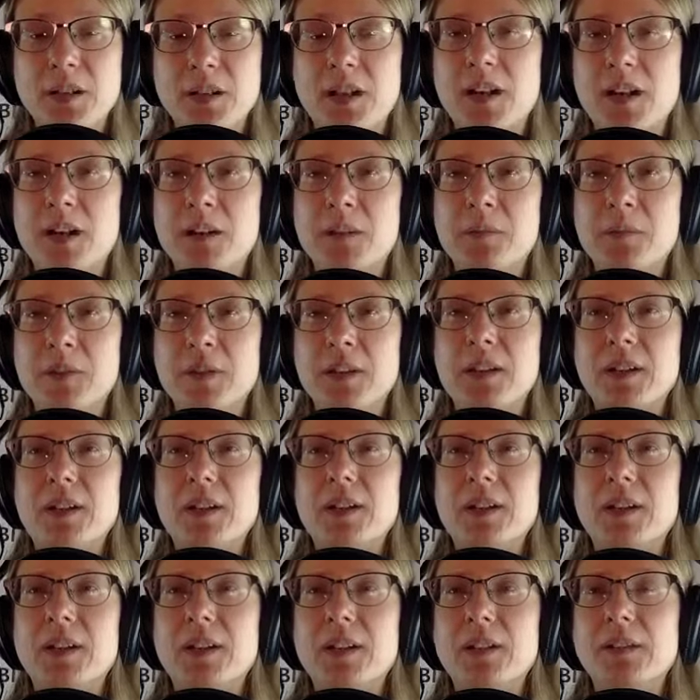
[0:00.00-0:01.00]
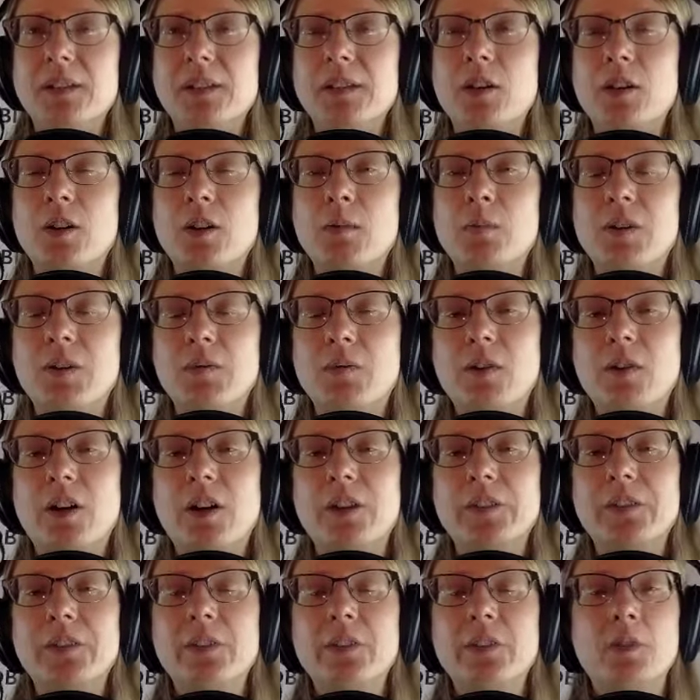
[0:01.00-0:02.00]
But we're
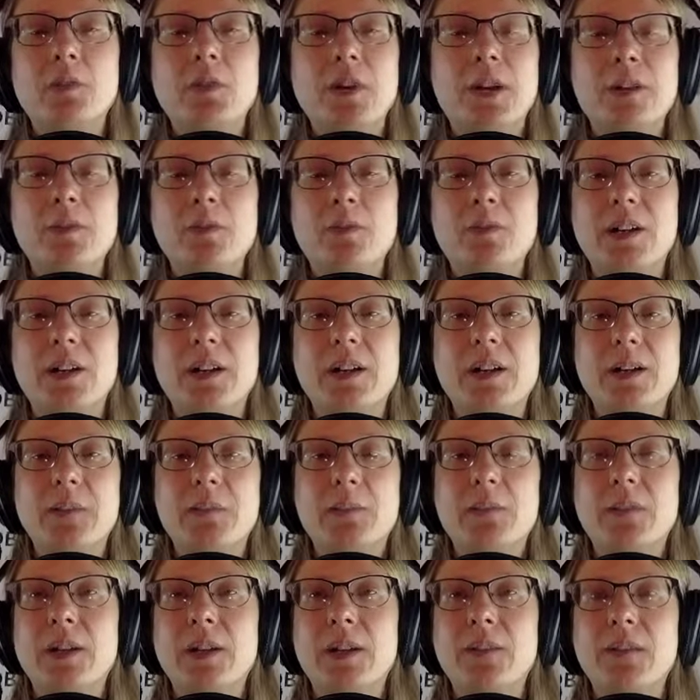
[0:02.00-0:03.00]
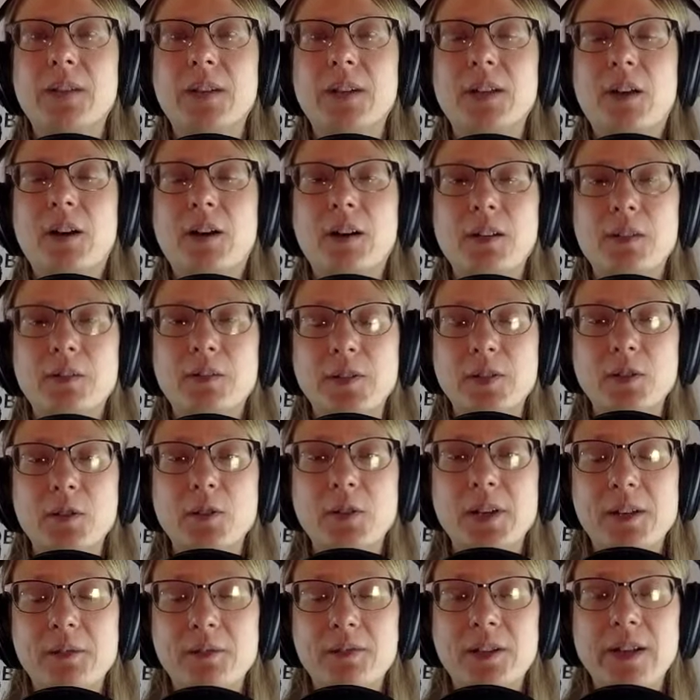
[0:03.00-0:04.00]
also I'm giving all of you
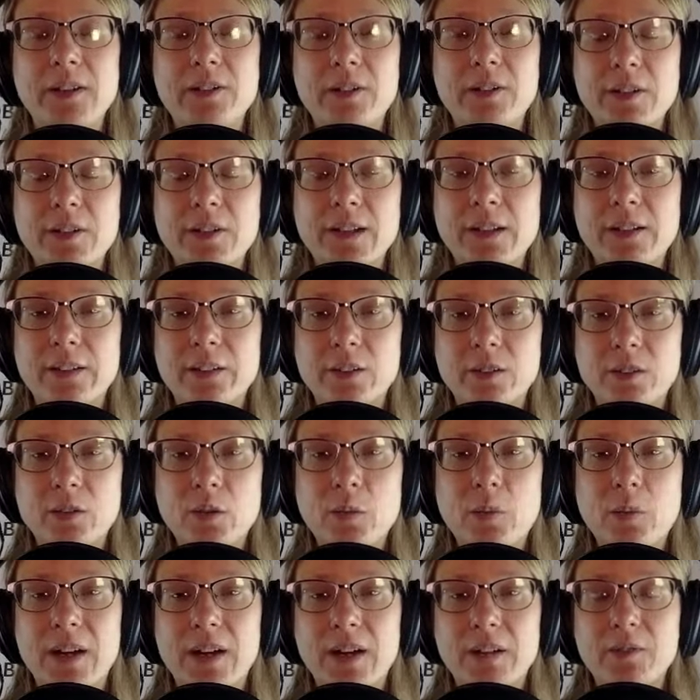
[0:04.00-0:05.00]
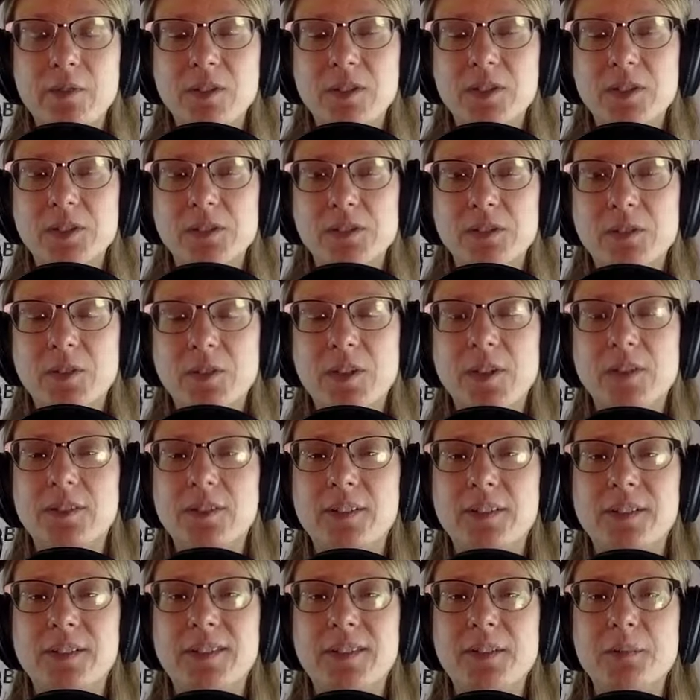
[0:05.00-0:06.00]
a $500 coupon, which you
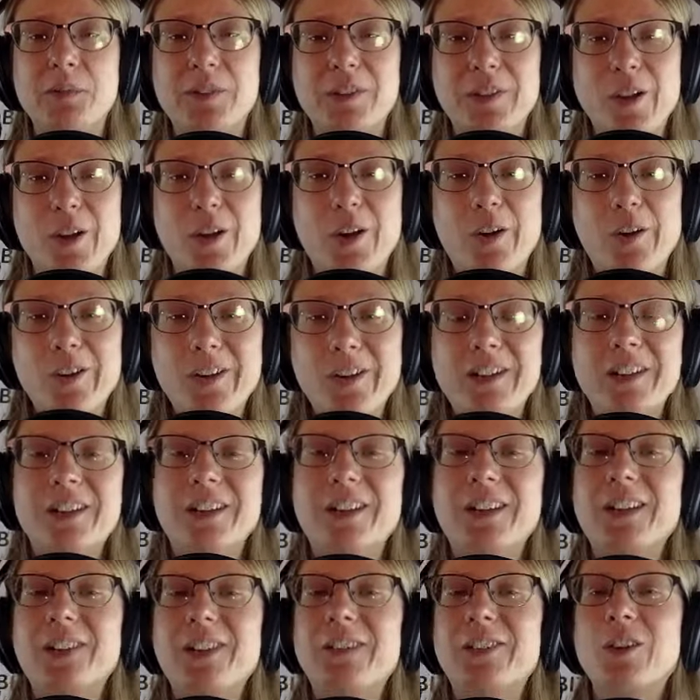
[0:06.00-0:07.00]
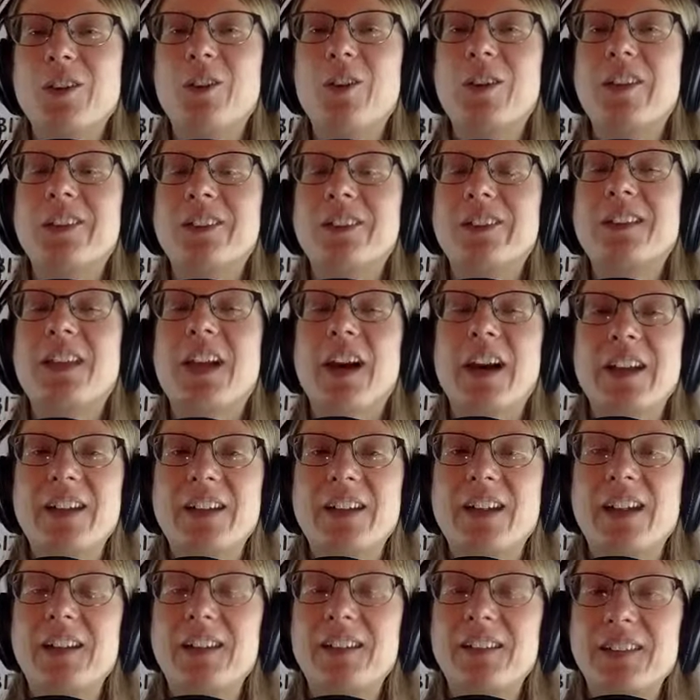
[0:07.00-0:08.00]
can see below. So it's
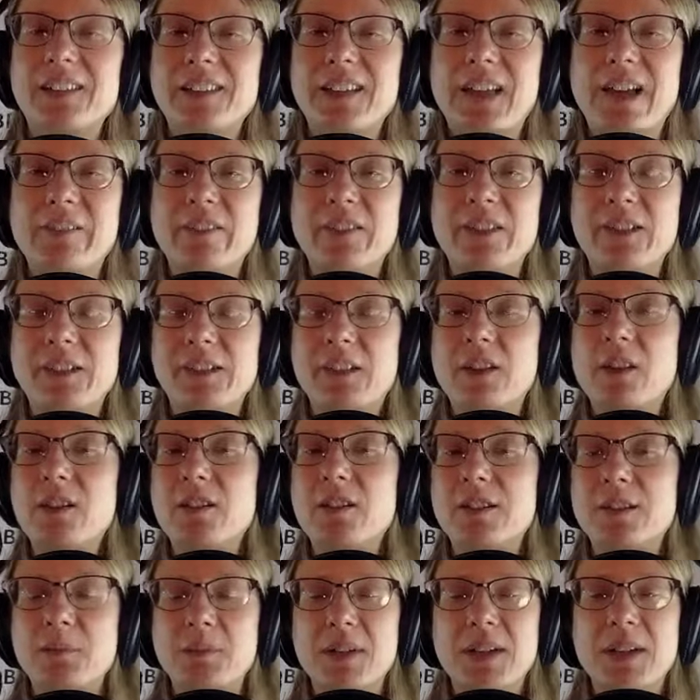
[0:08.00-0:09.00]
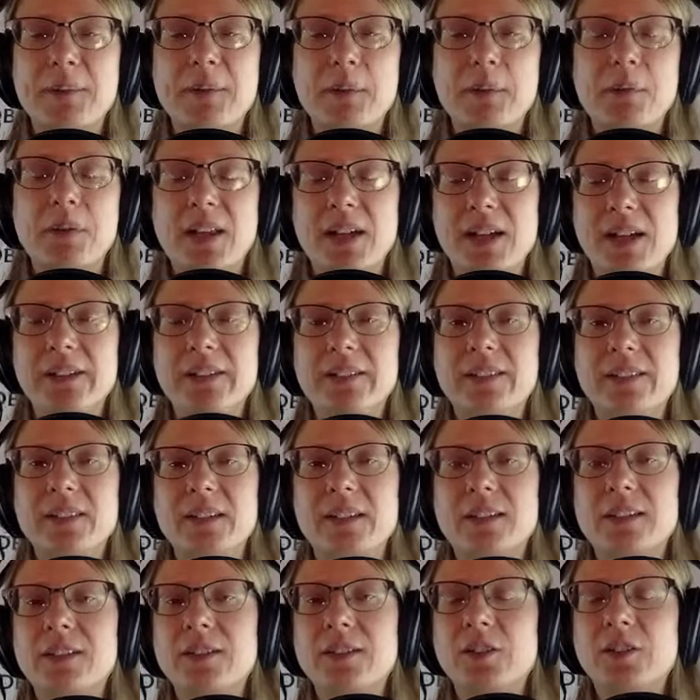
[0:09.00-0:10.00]
$9.97, and there are some payment plans.
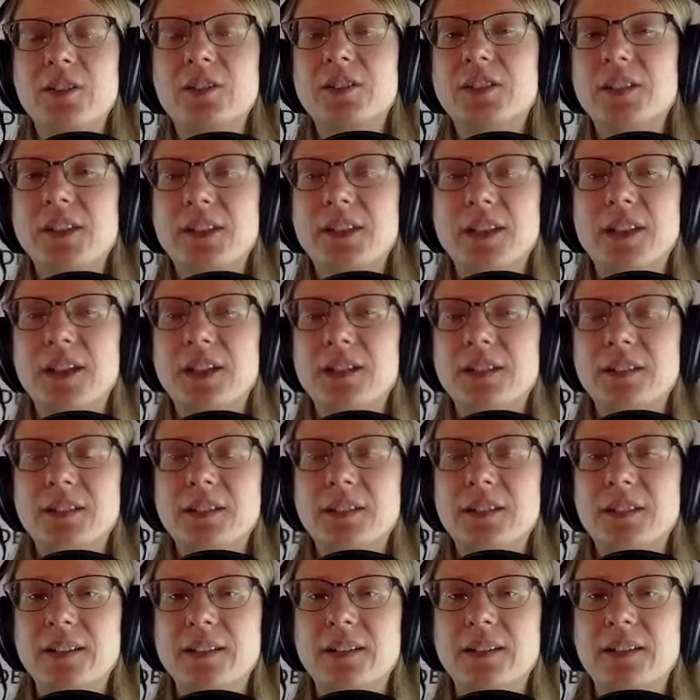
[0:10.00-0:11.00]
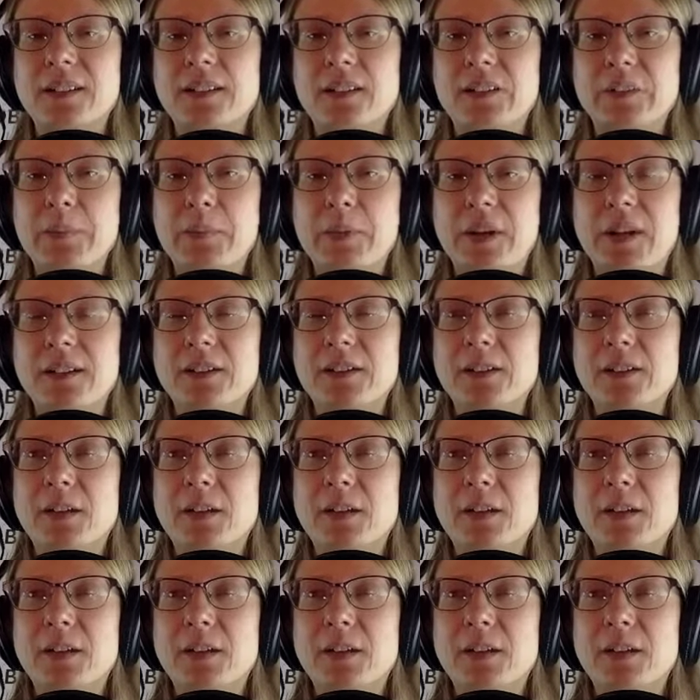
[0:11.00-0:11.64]
You can check it out on the sales page.